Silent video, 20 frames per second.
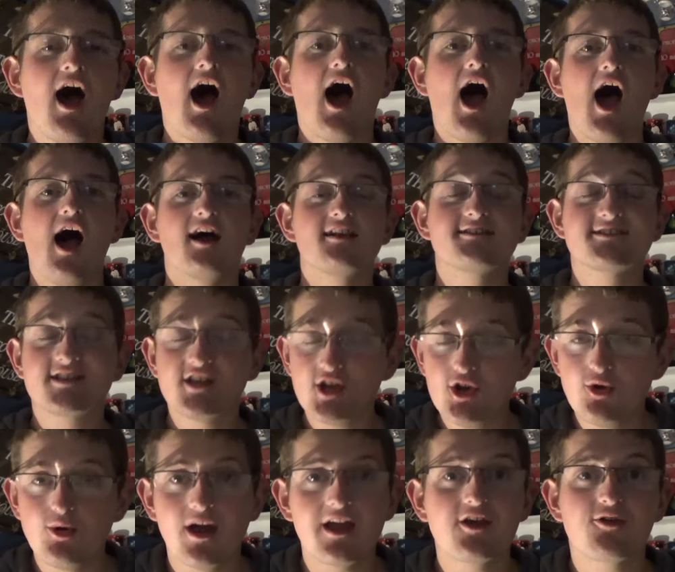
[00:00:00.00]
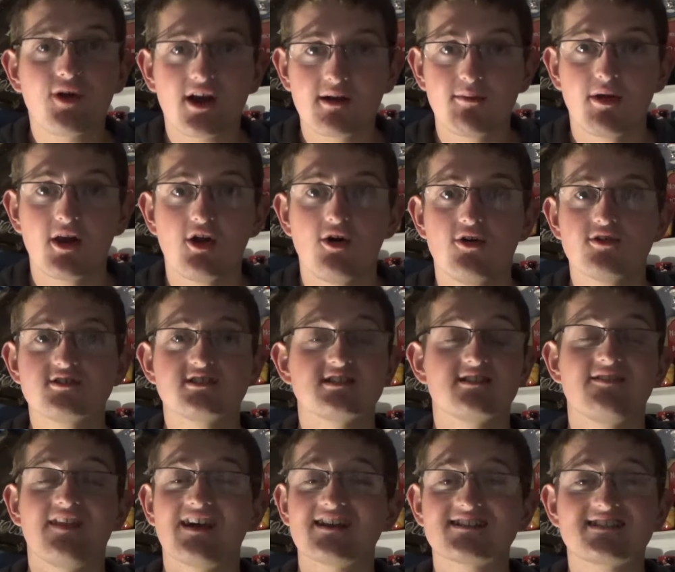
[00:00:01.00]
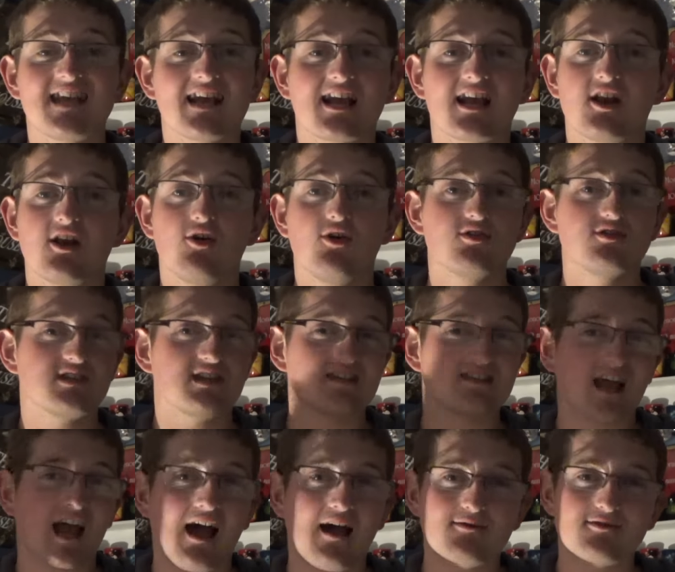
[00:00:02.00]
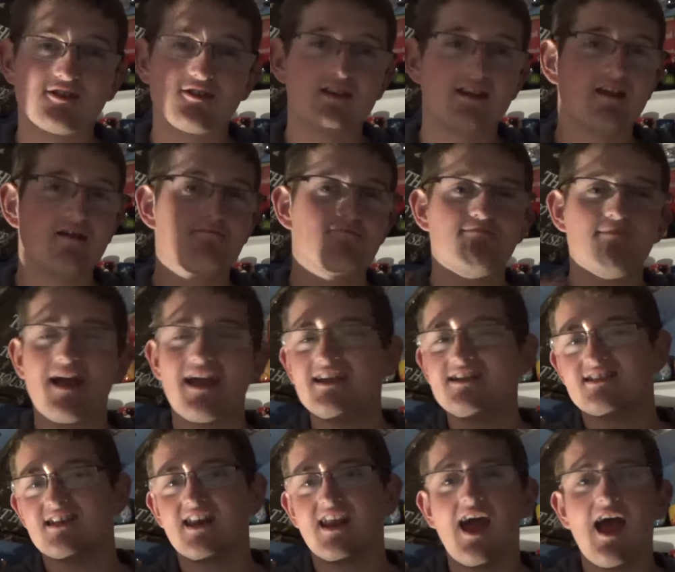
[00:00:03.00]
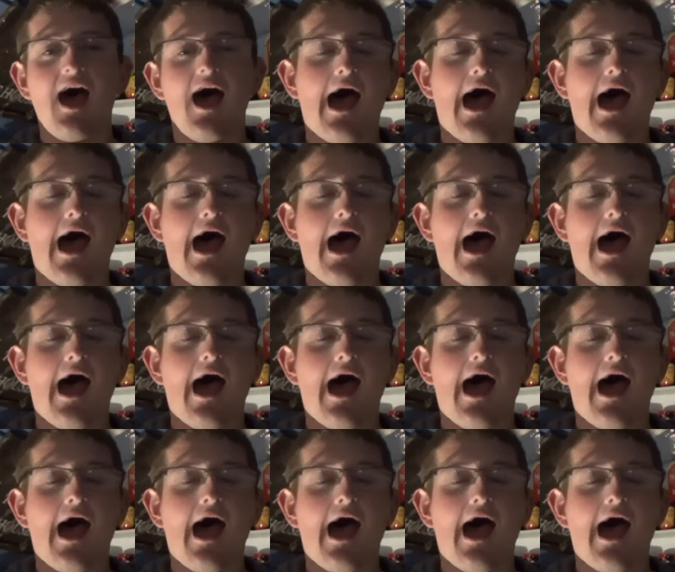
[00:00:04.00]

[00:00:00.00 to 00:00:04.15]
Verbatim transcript: uh, two incredible launches, and that second launch is absolutely amazing